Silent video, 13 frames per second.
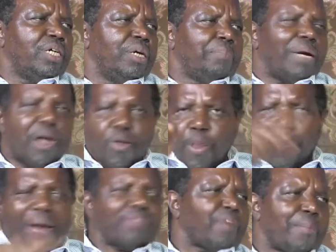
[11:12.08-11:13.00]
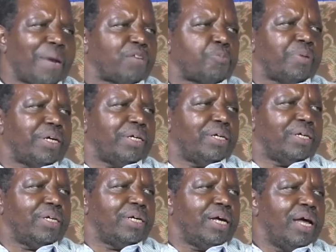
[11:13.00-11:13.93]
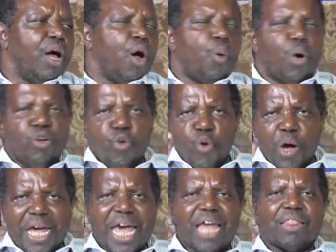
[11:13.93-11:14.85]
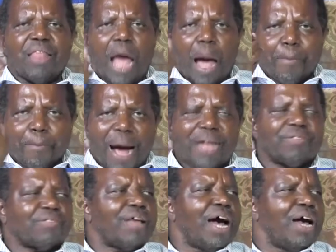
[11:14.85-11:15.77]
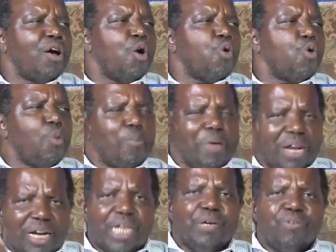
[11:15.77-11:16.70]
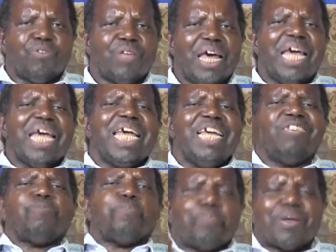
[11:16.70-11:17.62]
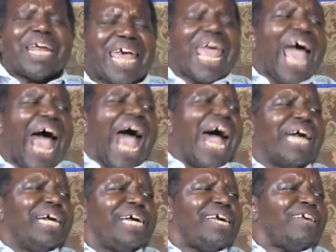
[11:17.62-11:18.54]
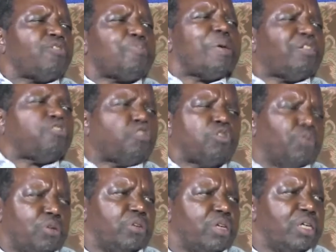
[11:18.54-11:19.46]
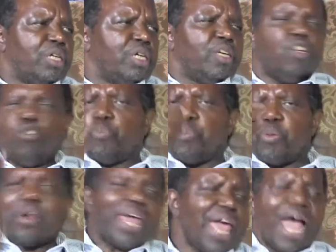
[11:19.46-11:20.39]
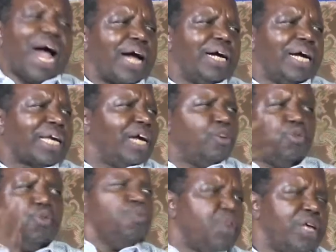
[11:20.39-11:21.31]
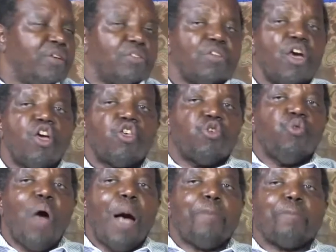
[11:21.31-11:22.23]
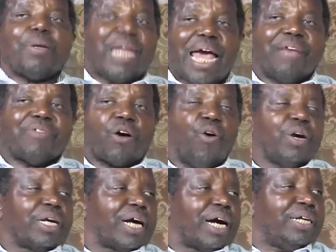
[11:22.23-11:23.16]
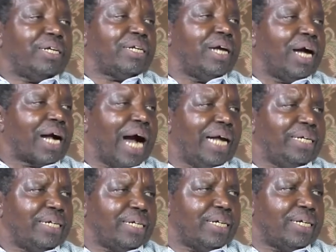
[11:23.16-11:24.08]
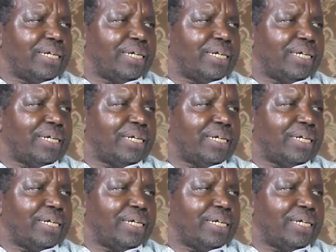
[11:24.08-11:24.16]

But now the pastor must pray. When you get a pastor who believes his prayer is special, his prayer can do things, your prayer as a congregant can't.